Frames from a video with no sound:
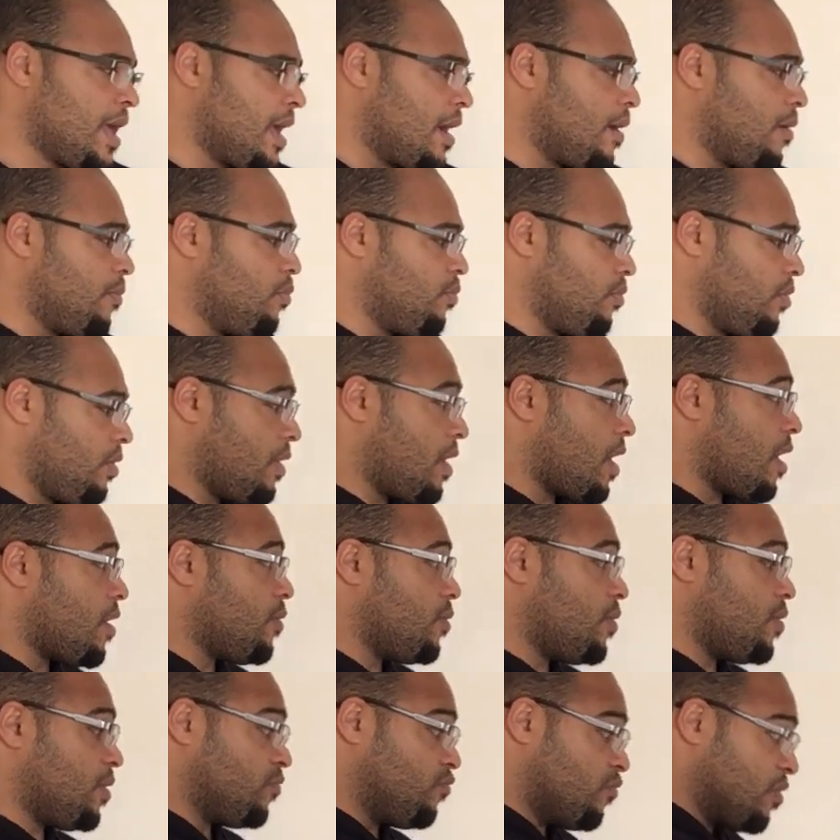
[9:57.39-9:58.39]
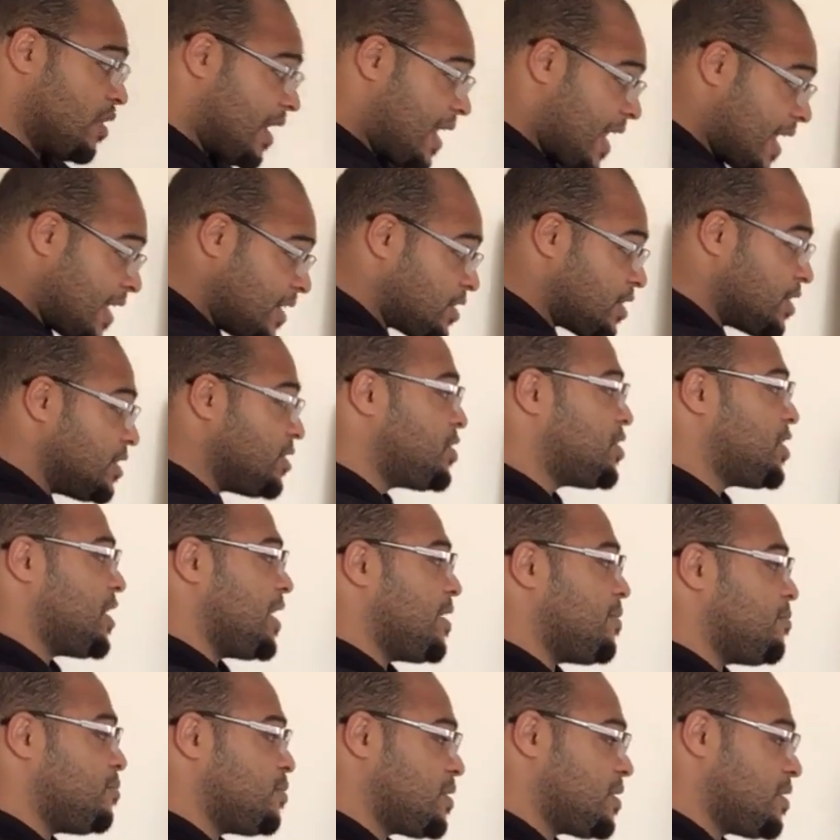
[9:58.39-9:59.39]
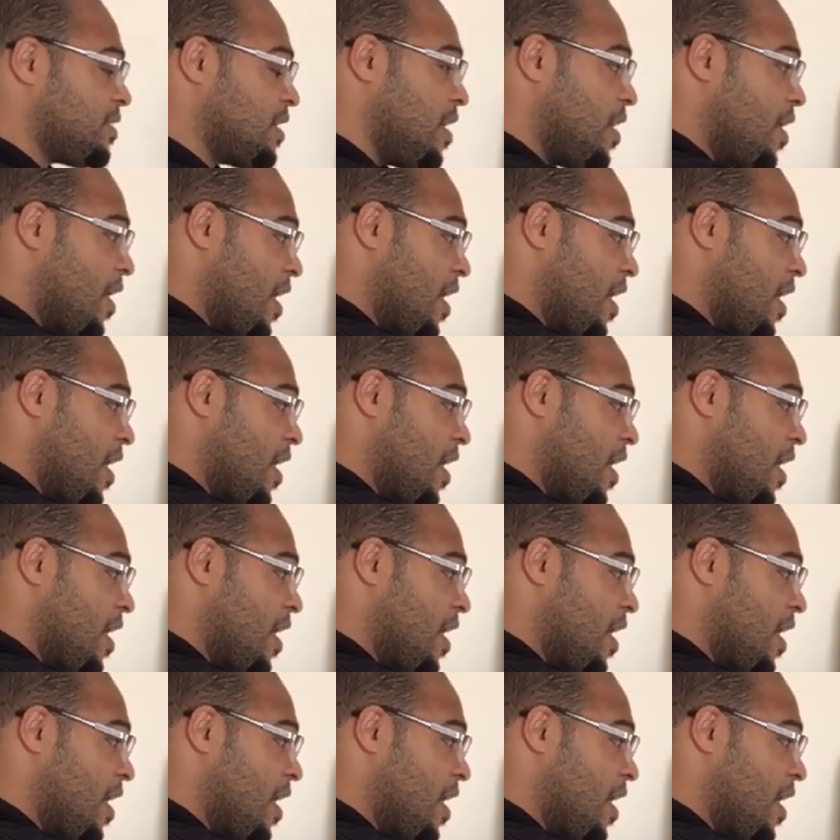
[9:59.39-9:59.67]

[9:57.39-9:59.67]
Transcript: And you know, relationships